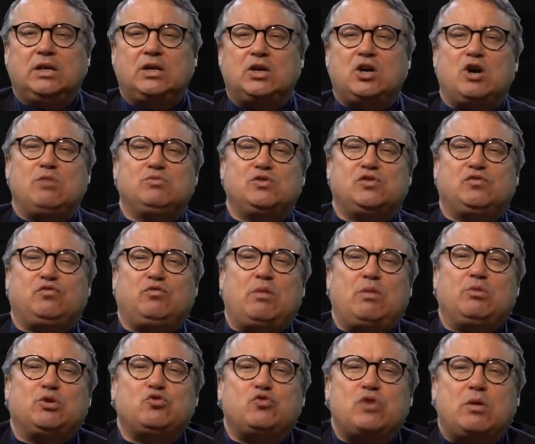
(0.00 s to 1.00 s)
comes
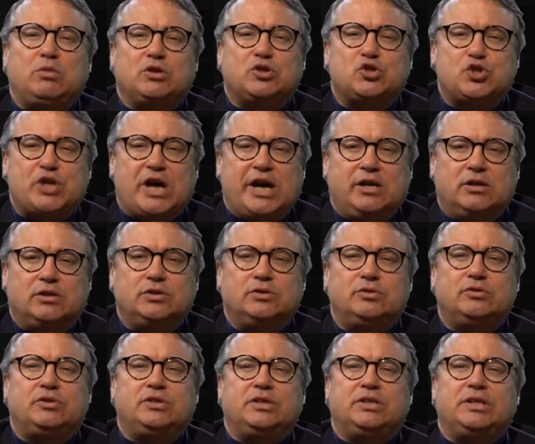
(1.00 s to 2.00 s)
from a troubled
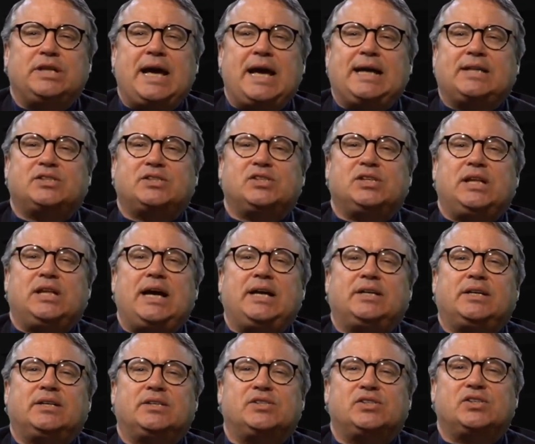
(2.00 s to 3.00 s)
childhood and acts
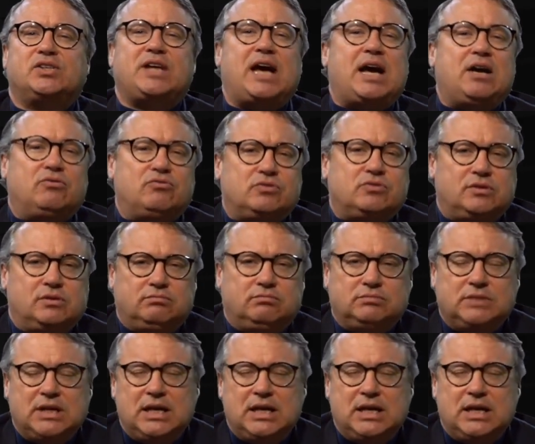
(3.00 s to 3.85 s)
like a scoundrel.